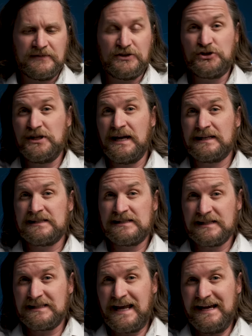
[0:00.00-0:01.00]
The
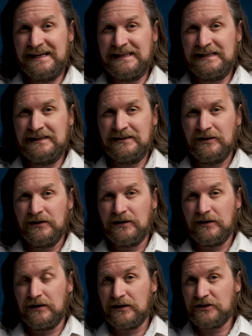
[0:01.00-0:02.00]
GX680
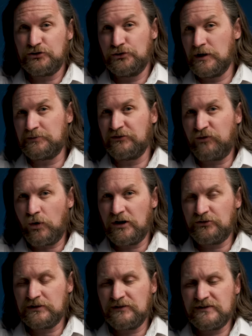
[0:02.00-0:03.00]
uh, can shoot up to
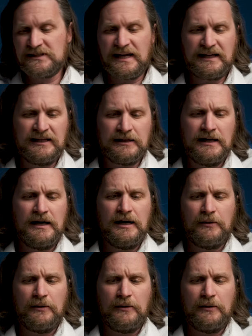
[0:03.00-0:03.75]
400th of a second,